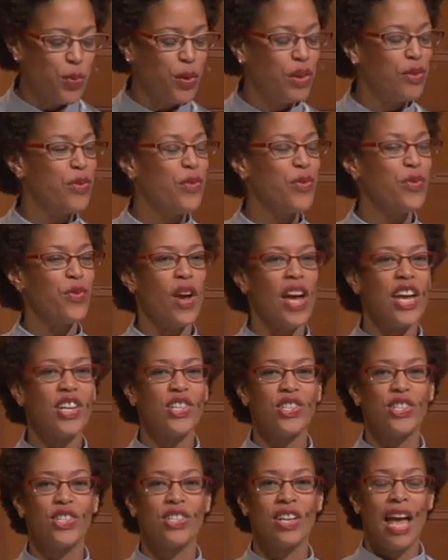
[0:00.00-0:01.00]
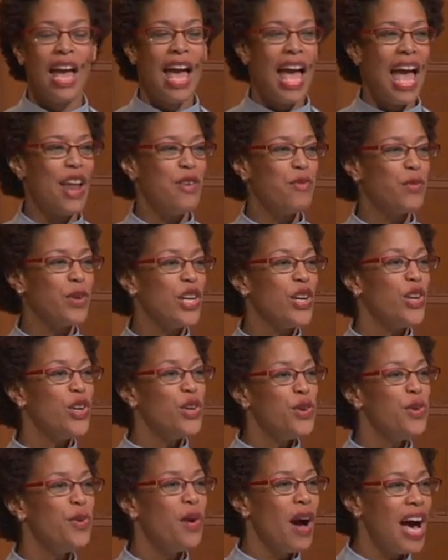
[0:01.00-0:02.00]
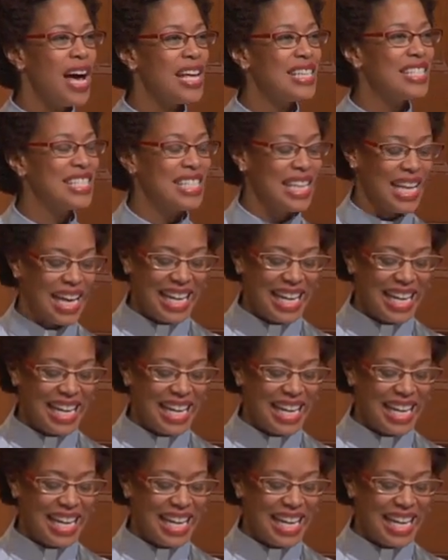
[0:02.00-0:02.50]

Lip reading: refresh and renew us